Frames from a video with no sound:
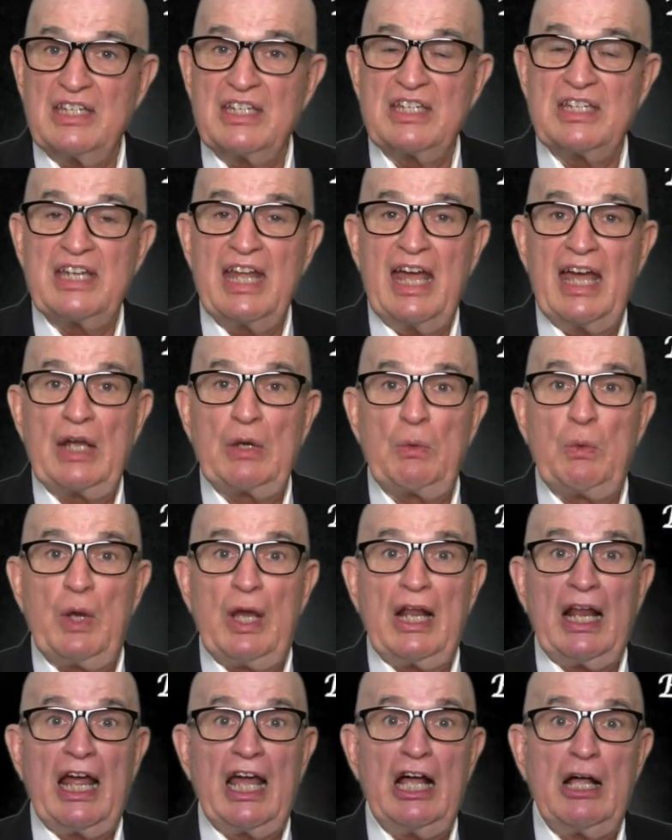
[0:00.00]
Stan,
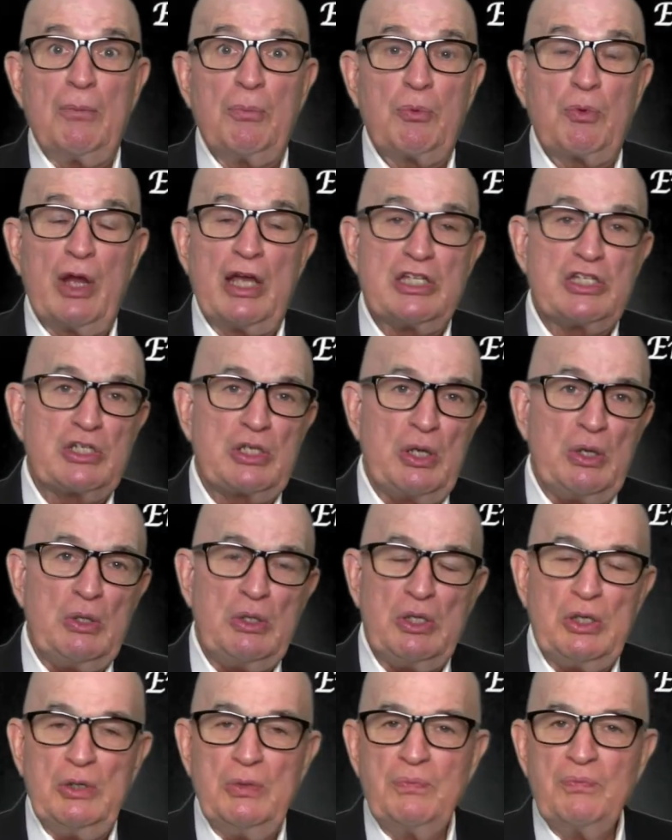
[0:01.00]
we'll help rescue
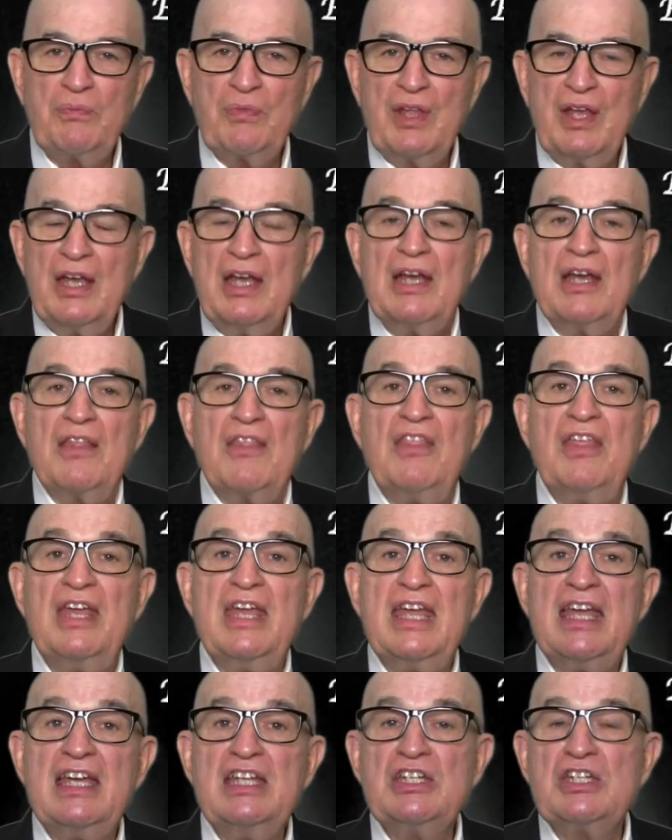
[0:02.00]
you, the
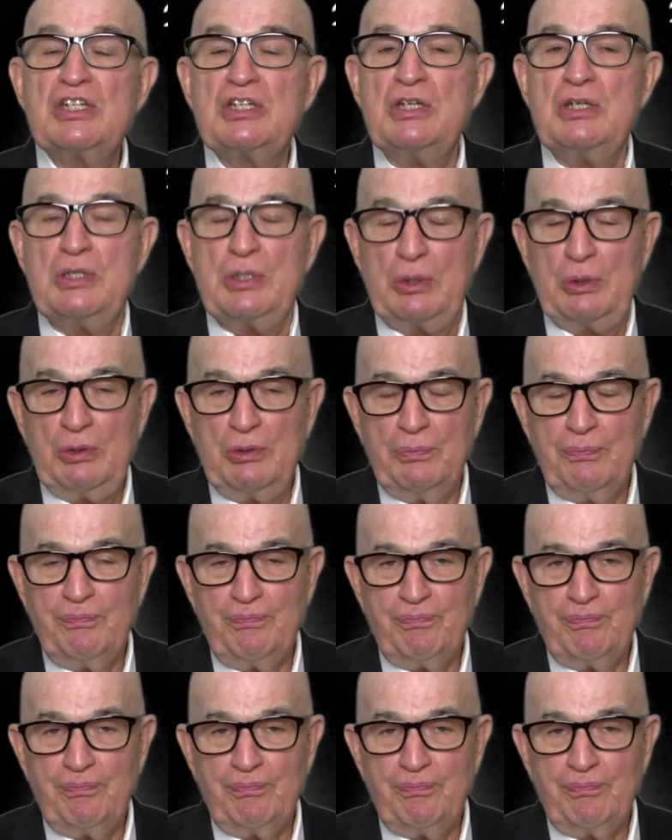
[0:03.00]
Institute